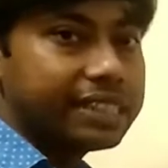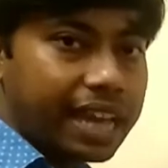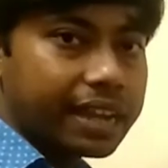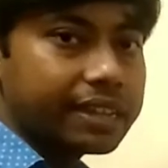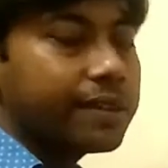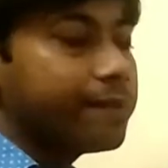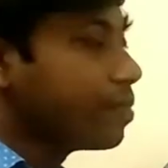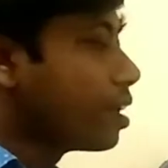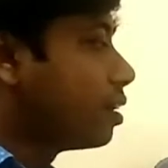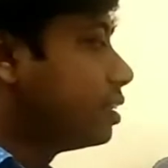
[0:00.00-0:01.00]
that
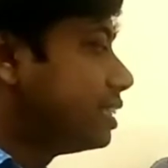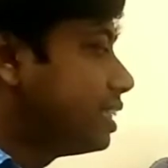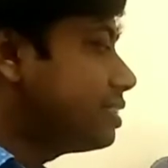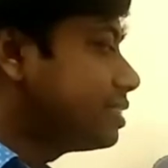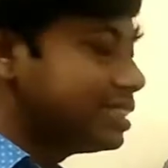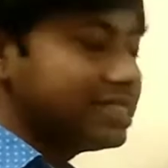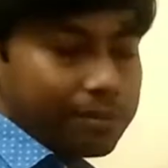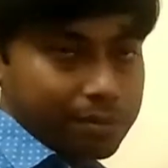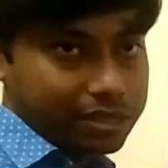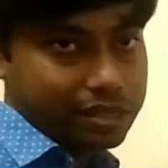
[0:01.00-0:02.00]
ds
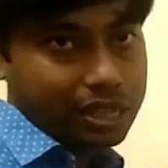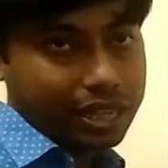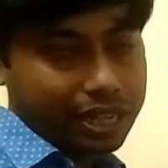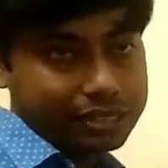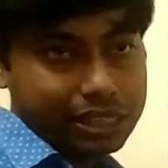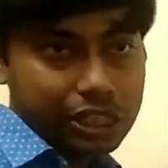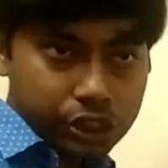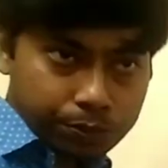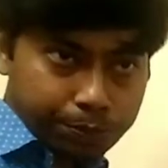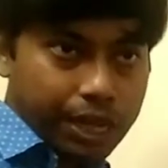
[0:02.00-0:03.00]
system means
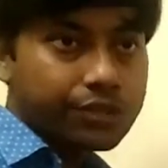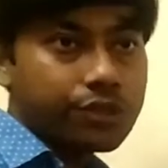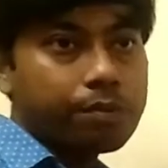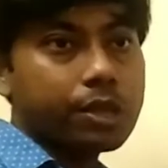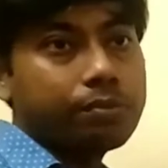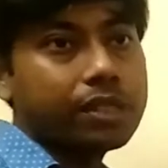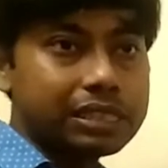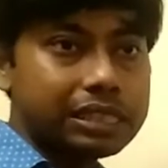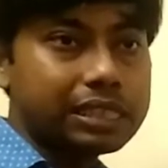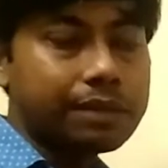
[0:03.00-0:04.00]
change of entropy of the
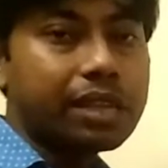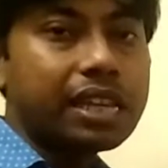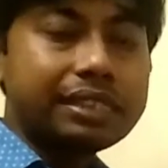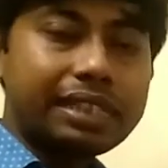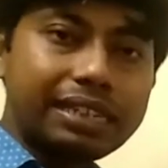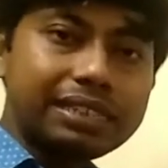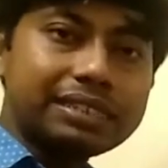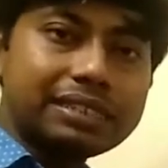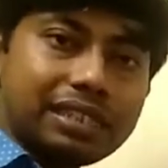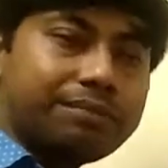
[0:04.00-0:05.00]
system, that
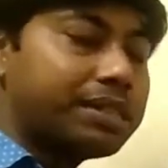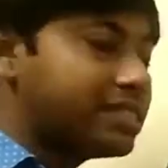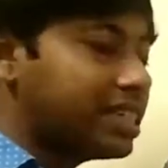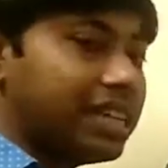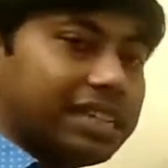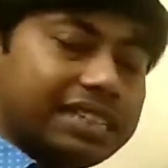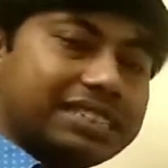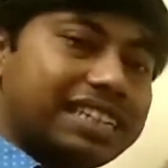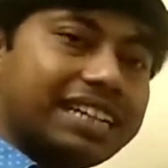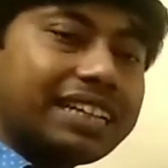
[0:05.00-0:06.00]
is basically
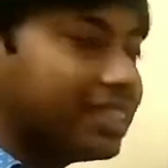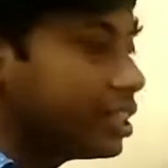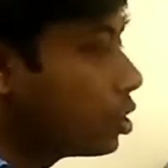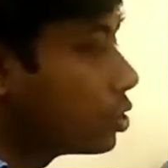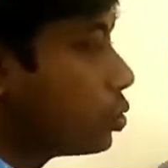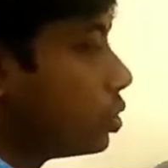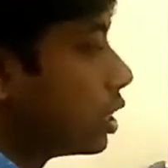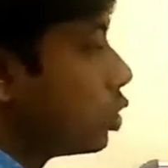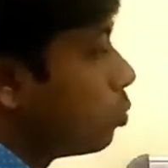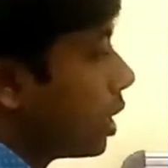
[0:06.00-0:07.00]
is greater than equals to
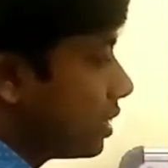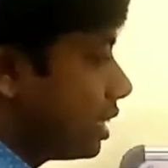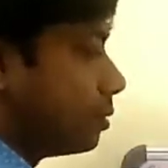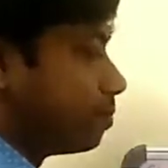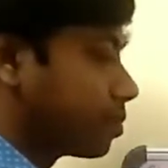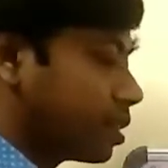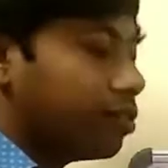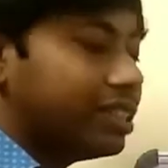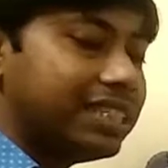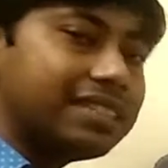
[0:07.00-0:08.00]
dq by t.
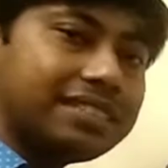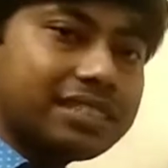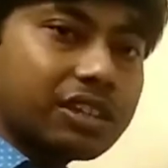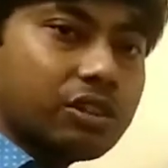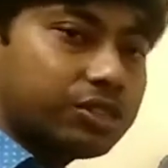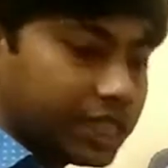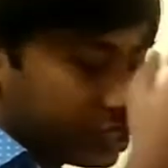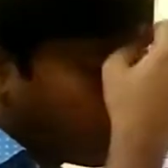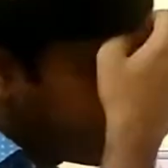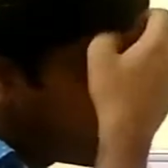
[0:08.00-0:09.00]
Now ds is equal to
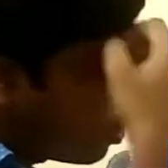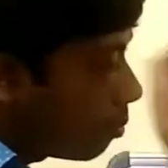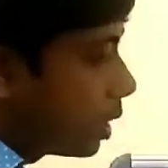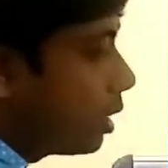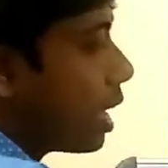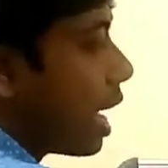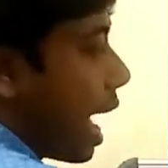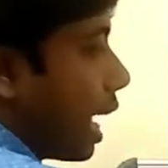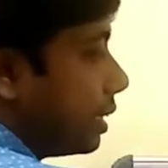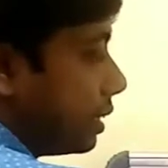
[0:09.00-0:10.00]
change of entropy,
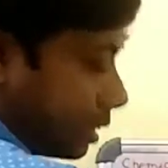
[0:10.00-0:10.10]
and